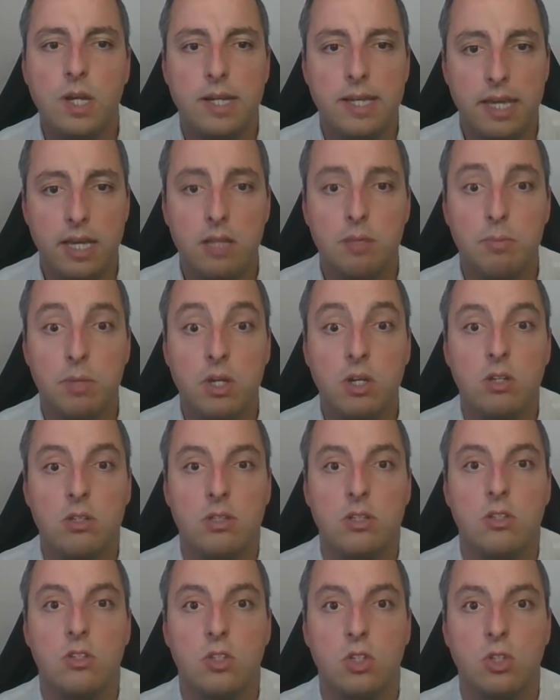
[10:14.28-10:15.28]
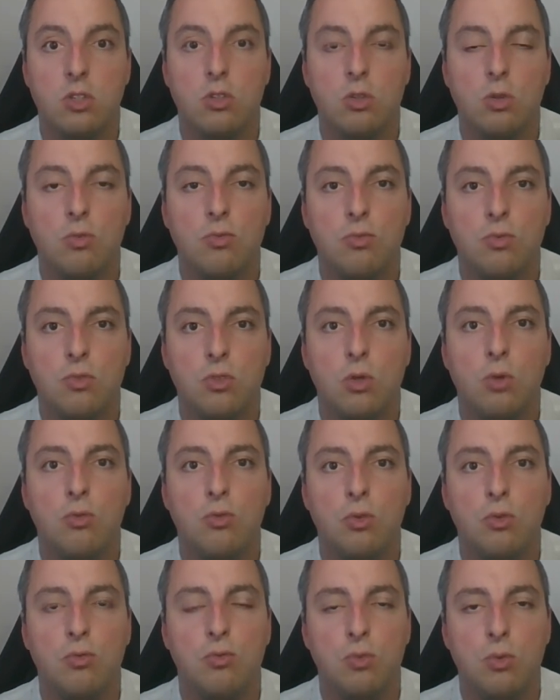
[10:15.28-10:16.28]
again, because there's just so
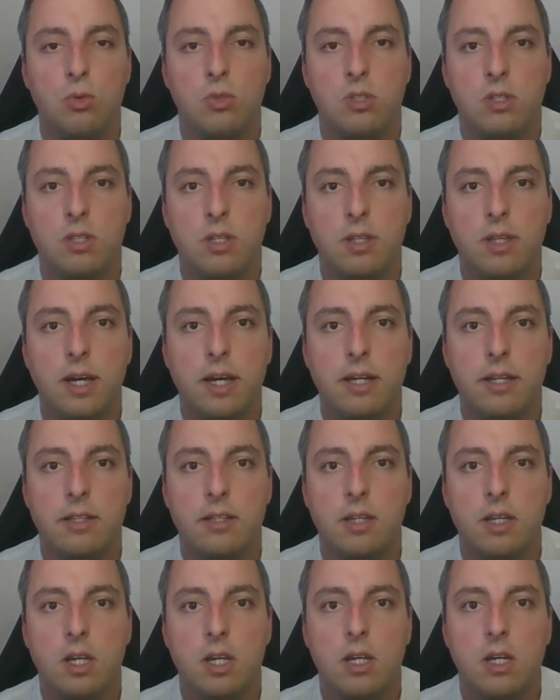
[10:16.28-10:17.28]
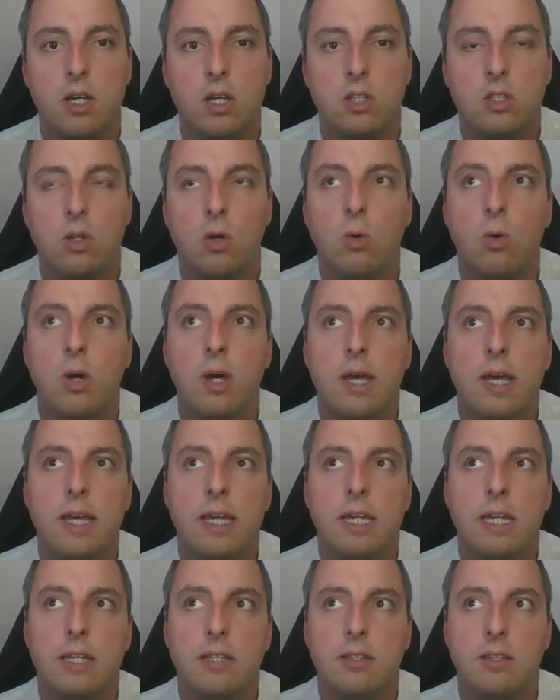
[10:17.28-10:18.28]
few foods in the diet. So
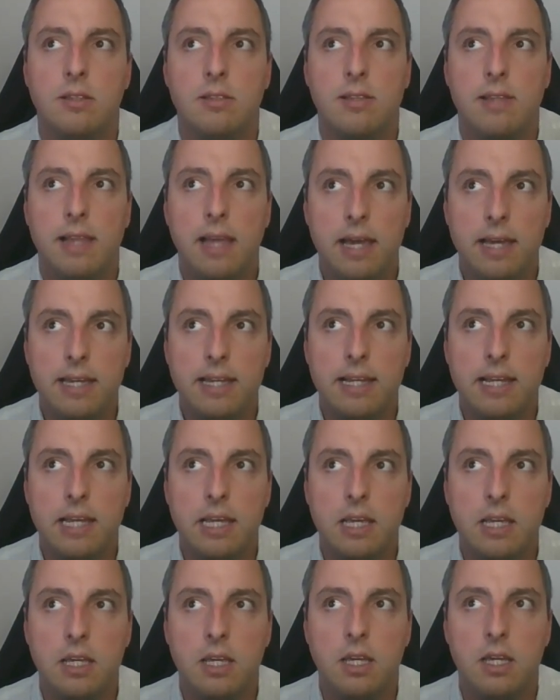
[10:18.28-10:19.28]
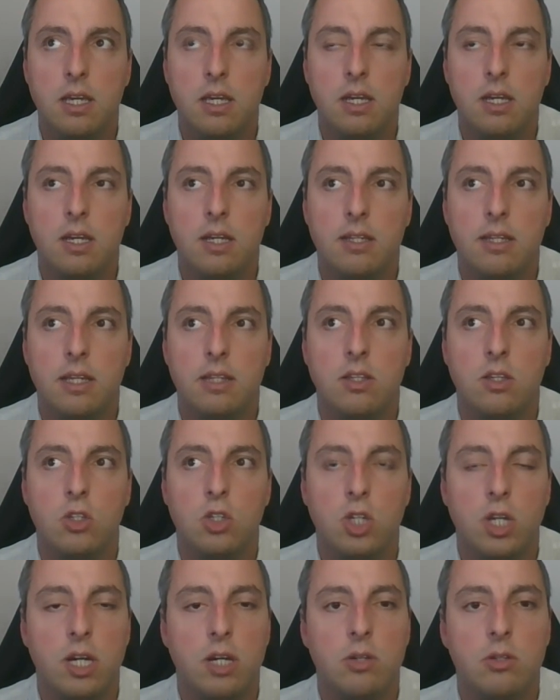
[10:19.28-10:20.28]
it is likely that the
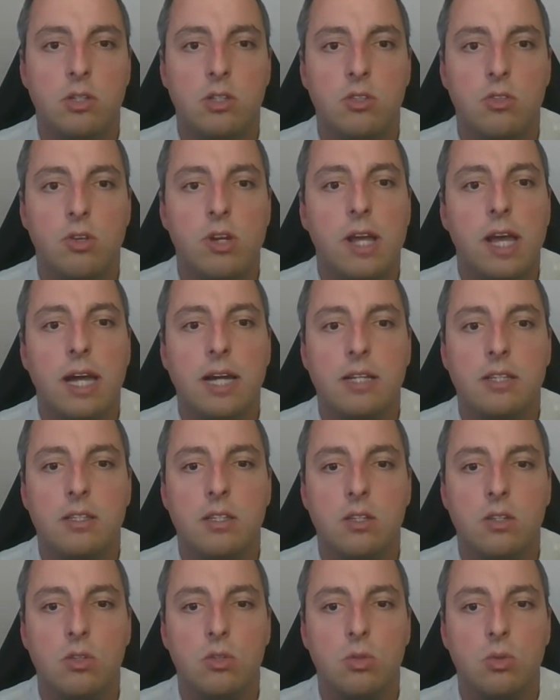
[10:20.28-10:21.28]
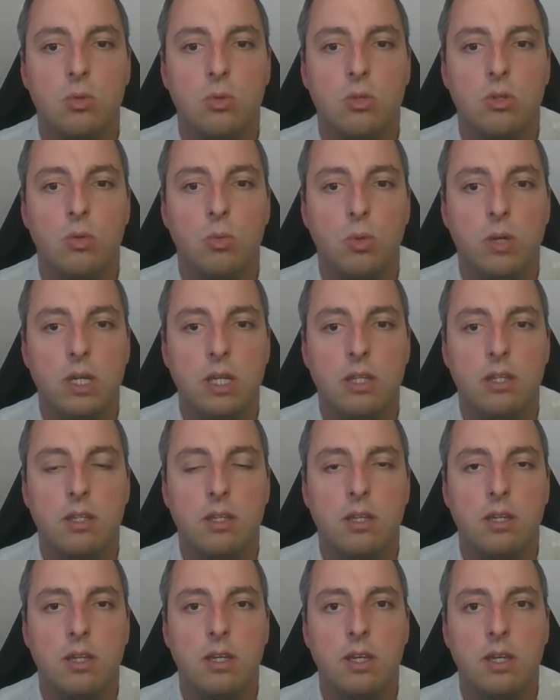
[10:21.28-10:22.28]
child is reacting to the
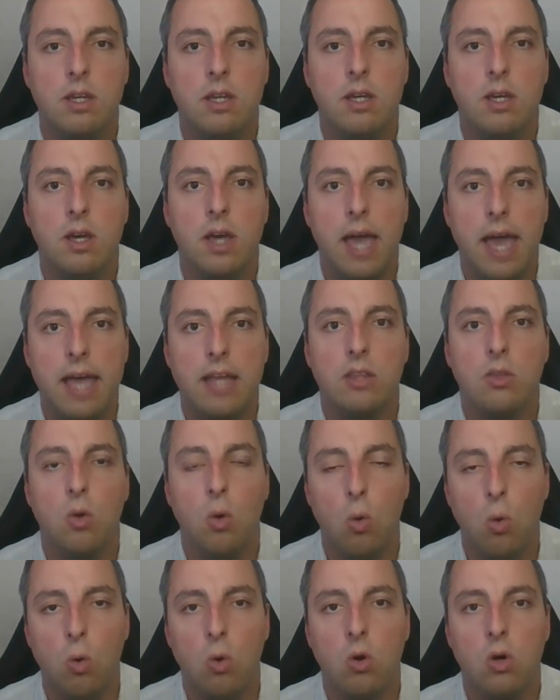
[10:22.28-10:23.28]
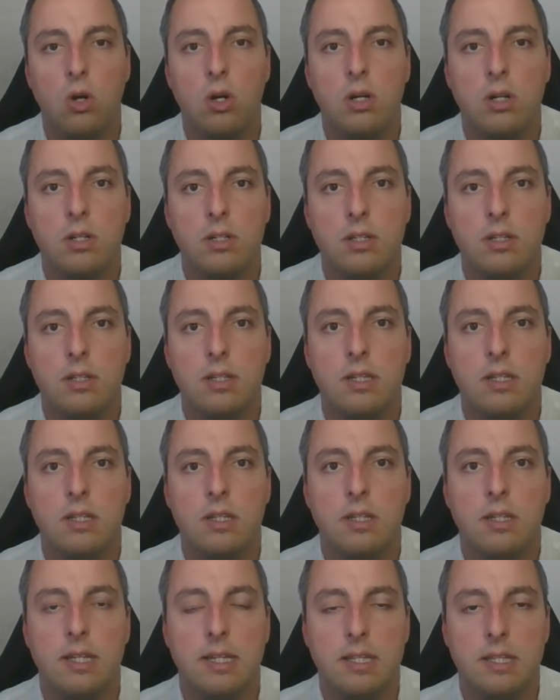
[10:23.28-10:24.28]
wheat and or
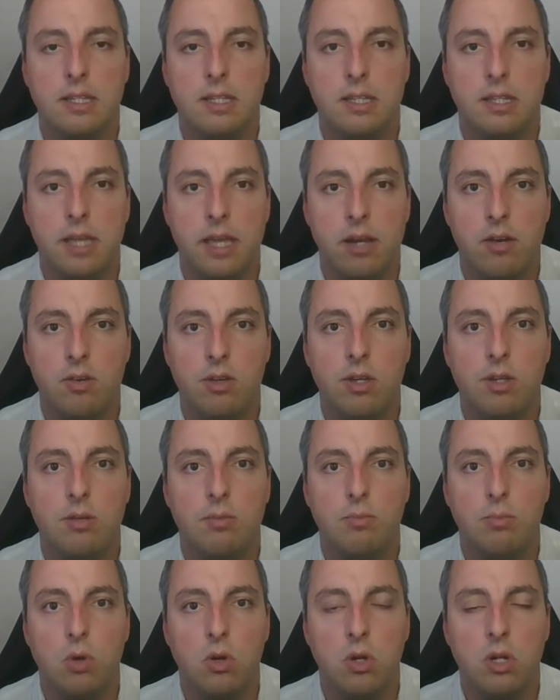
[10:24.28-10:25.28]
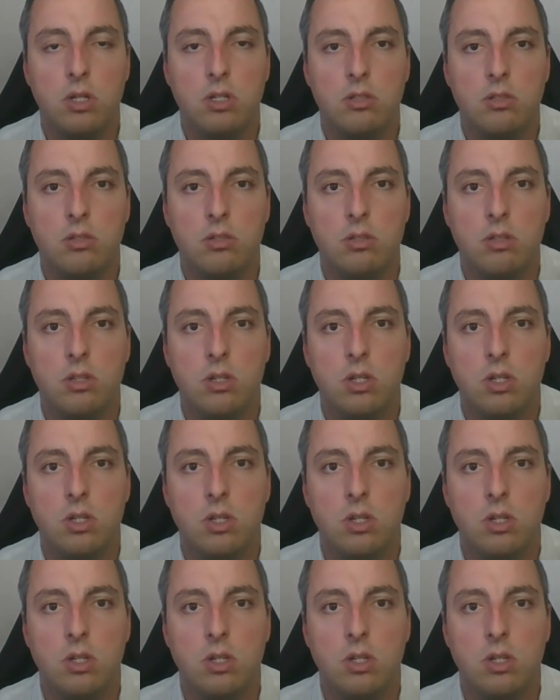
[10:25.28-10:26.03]
the dairy products.